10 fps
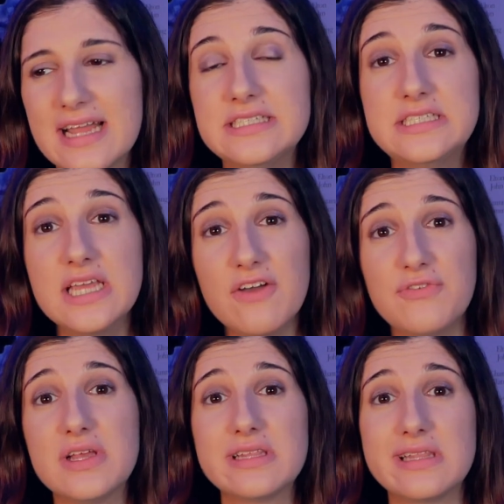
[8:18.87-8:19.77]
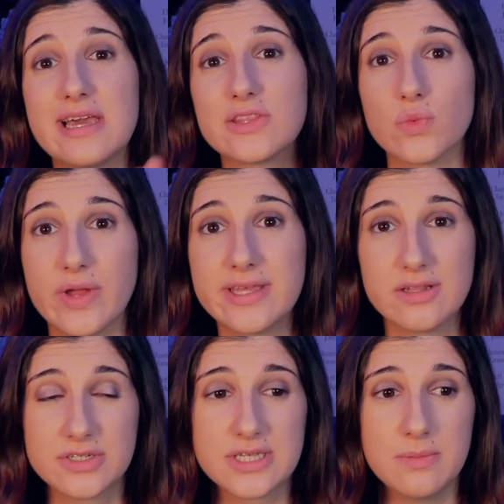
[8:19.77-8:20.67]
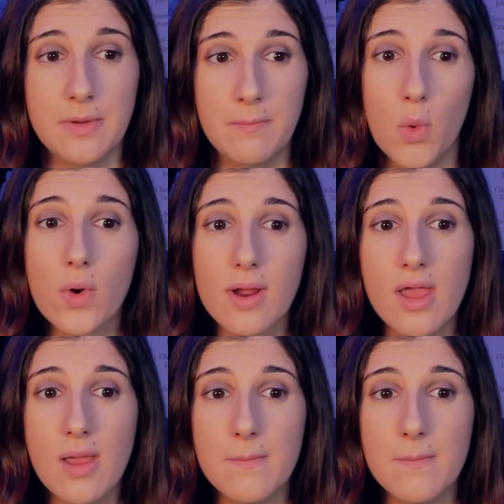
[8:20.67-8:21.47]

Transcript: I definitely like the regular cinema more,